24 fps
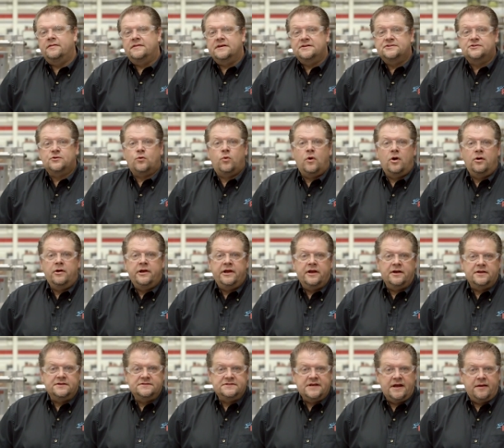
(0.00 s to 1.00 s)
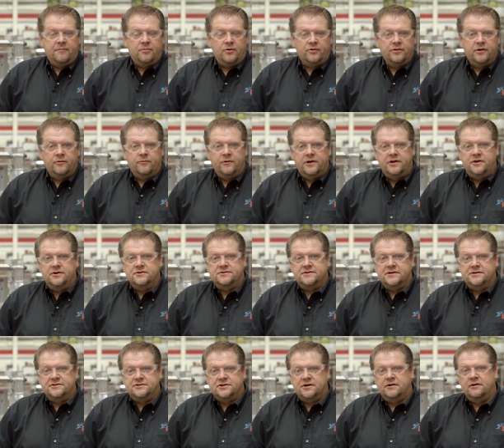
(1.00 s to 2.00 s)
at this quoting example that we use
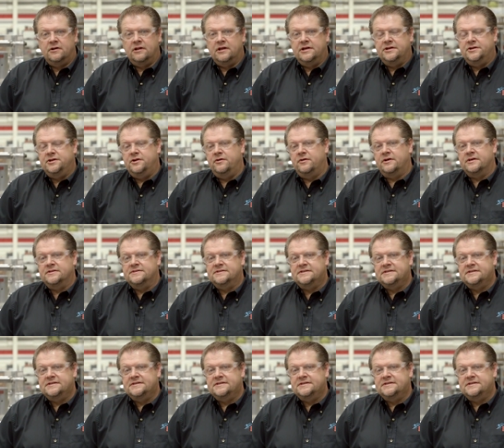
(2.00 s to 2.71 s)
internally, you can